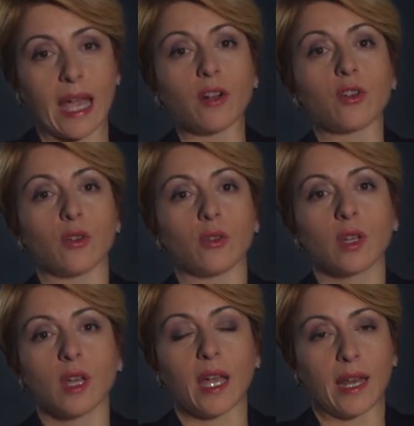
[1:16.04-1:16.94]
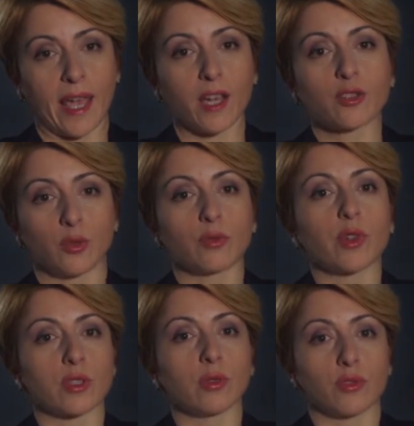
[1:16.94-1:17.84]
angle an actual
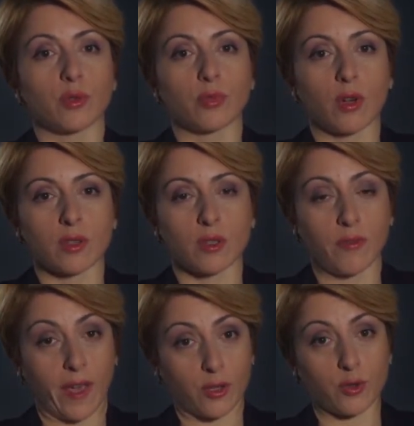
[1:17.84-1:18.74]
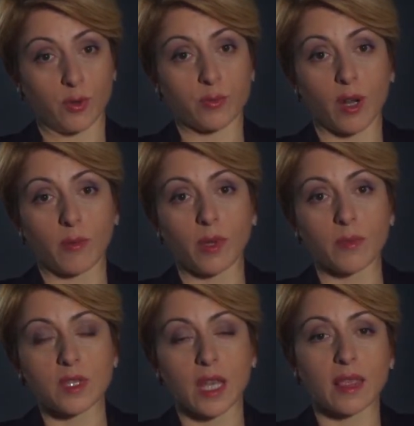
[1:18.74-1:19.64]
resolution process of actual
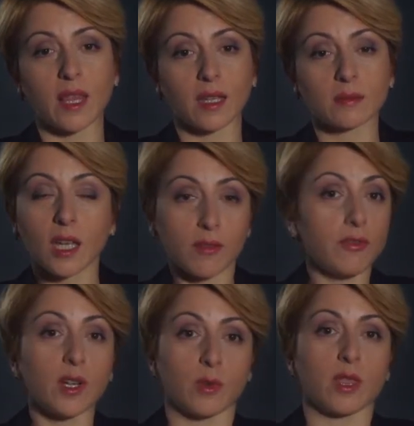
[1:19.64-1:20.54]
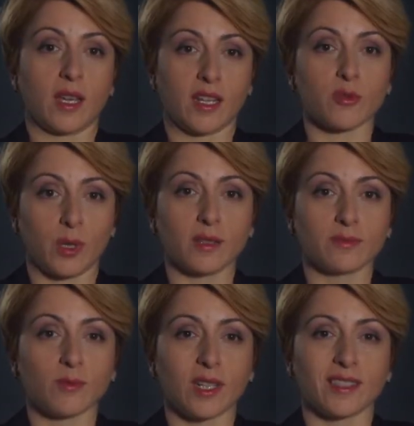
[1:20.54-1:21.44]
problems, and then have fun with that as well
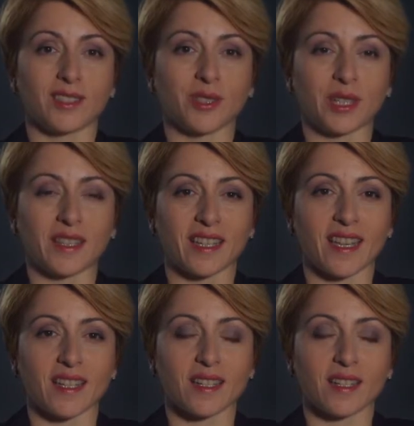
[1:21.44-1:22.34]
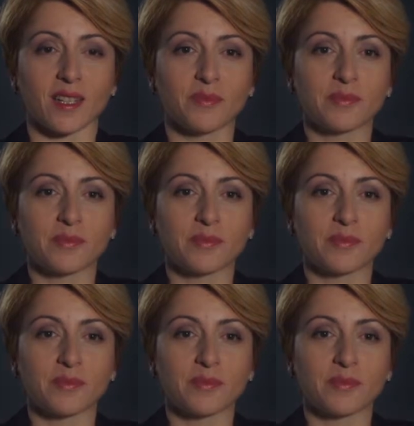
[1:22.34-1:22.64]
while doing the case study.